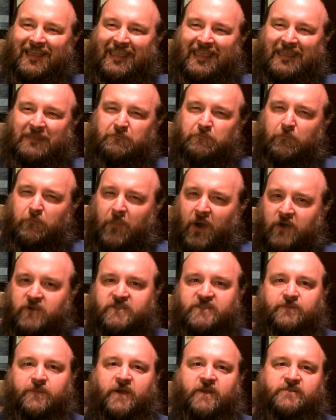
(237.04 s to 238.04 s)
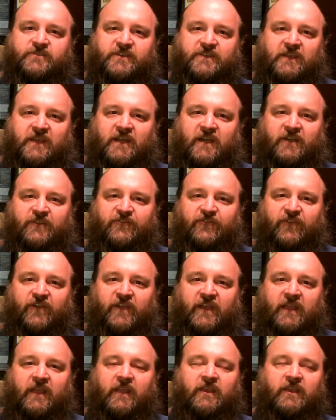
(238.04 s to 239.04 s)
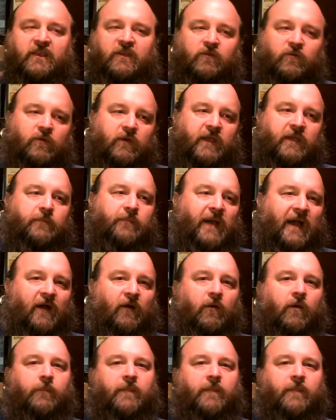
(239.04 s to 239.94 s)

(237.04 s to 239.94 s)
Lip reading: in most parts of the country, you will get power